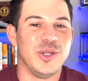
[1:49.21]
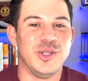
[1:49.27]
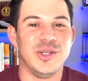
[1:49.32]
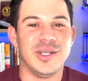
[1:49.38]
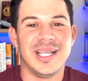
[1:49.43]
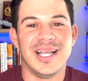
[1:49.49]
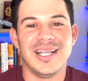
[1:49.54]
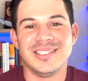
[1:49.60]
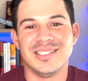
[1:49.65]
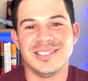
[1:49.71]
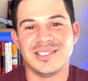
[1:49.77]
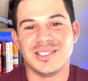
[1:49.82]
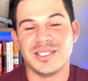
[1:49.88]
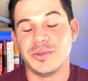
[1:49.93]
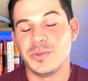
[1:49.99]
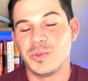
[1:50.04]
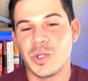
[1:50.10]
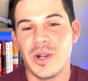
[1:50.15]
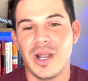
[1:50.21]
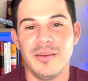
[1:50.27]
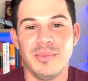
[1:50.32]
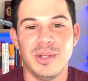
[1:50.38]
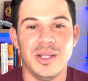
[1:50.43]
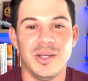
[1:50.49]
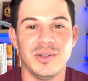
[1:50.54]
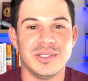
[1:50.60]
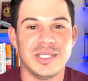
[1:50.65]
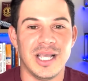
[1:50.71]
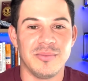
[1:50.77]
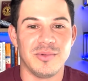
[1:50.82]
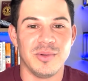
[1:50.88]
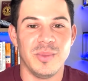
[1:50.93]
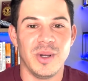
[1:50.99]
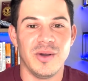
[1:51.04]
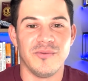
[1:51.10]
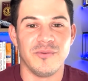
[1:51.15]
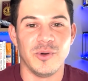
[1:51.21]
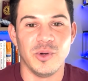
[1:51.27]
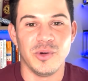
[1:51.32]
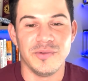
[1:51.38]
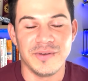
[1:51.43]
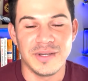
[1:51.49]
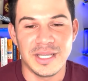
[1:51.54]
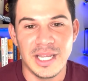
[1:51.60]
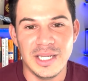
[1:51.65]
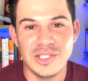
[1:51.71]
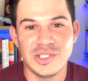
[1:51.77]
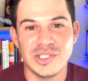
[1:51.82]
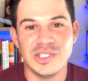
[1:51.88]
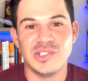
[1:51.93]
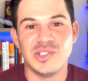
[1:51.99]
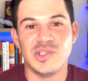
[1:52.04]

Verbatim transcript: you guys just subscribe below, tap the bell for notifications